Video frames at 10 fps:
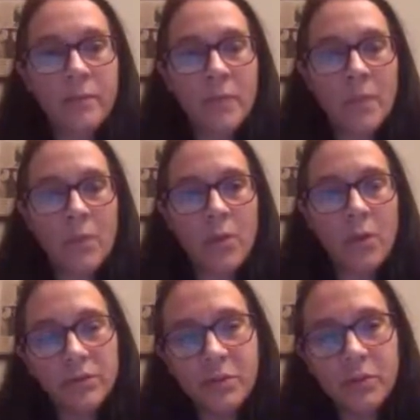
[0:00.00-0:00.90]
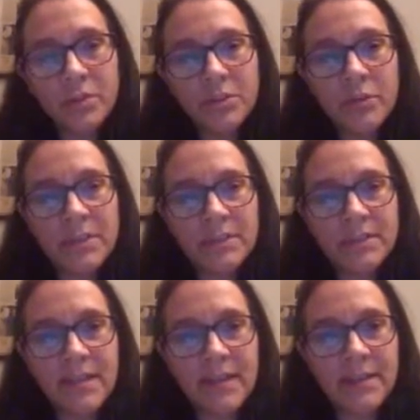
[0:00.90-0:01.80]
we also wanted to
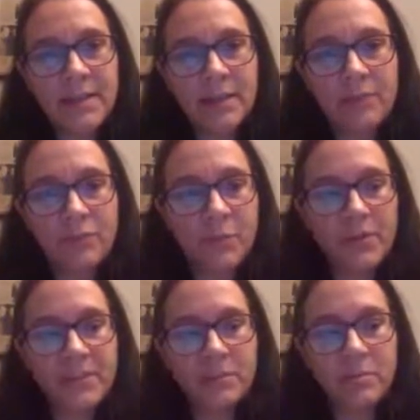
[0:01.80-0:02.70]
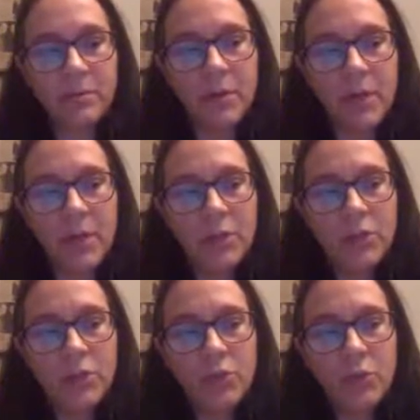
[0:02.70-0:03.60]
understand if it was possible
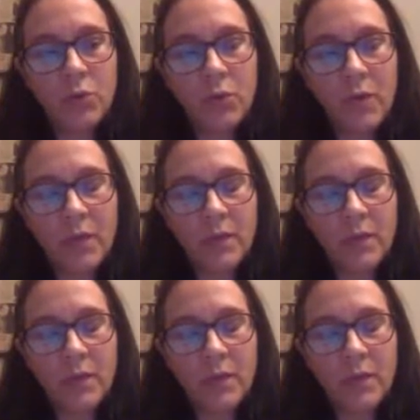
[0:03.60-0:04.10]
to